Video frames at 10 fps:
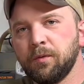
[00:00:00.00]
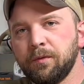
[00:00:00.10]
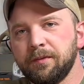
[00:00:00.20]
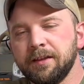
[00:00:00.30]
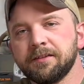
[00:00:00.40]

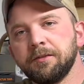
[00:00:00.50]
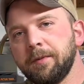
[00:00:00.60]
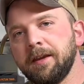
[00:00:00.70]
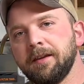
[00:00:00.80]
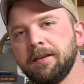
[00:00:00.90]
This has
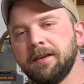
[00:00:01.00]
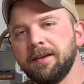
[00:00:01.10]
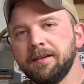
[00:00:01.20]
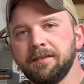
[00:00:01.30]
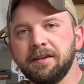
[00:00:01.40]
been
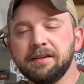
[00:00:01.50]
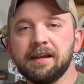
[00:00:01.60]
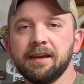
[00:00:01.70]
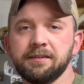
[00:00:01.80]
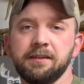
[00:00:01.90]
in the
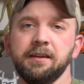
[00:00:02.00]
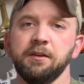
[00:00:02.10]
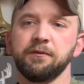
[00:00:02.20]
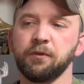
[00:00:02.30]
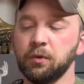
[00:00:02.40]

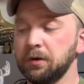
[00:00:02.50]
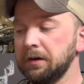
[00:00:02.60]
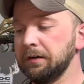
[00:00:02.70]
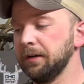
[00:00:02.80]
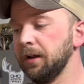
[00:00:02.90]
testing
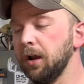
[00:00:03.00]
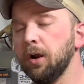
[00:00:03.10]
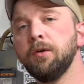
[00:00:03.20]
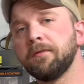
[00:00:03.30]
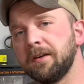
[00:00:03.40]
for
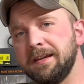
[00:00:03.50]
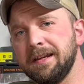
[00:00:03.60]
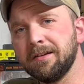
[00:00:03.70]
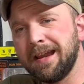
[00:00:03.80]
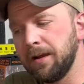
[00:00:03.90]
over a
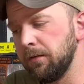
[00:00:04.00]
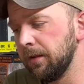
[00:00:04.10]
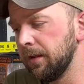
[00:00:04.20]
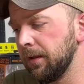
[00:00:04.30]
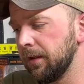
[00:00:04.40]
year now.
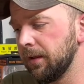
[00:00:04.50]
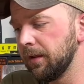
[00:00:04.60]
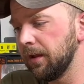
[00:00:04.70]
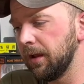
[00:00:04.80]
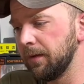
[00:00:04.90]

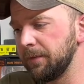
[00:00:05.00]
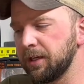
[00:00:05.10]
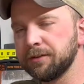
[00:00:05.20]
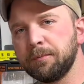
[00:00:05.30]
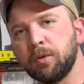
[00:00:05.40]

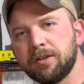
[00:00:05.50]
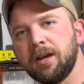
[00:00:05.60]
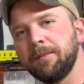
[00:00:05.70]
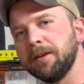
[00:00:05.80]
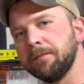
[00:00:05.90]
Because of poor
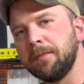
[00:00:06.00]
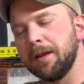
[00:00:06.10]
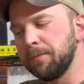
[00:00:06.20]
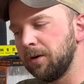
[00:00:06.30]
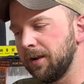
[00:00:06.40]
timing on my
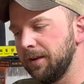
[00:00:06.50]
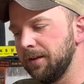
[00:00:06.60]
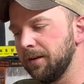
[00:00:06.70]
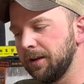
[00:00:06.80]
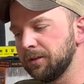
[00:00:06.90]
part, I did
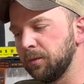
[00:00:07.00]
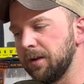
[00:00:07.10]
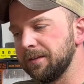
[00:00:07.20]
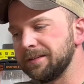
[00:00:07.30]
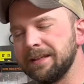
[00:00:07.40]
not get to wear
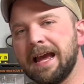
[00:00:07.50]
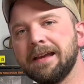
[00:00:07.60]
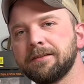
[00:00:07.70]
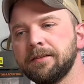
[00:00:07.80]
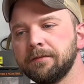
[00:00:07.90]
this
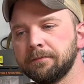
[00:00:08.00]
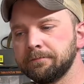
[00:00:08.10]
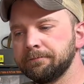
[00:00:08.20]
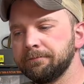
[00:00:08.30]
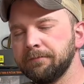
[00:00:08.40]
last,
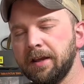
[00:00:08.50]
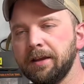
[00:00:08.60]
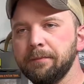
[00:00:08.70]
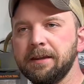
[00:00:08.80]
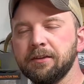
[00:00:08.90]

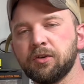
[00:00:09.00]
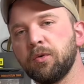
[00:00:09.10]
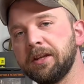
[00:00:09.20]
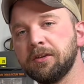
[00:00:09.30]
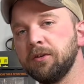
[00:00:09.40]
to be the
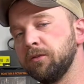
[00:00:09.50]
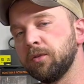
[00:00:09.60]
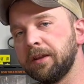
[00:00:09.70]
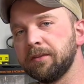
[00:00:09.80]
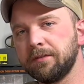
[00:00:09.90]

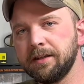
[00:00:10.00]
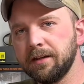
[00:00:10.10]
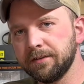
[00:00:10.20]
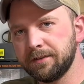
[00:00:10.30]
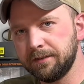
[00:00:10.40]
22-23
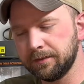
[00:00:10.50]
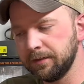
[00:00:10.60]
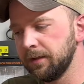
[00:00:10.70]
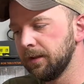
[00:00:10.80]
deer season.